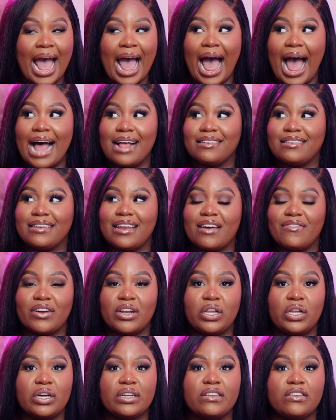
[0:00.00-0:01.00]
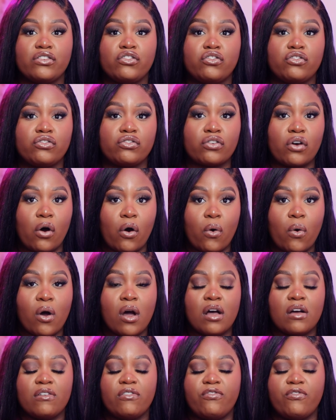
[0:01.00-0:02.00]
has never looked so
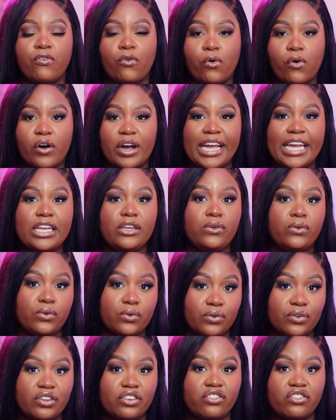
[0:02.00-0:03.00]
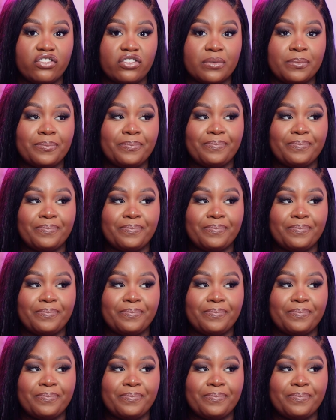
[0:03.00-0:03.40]
full and nourished.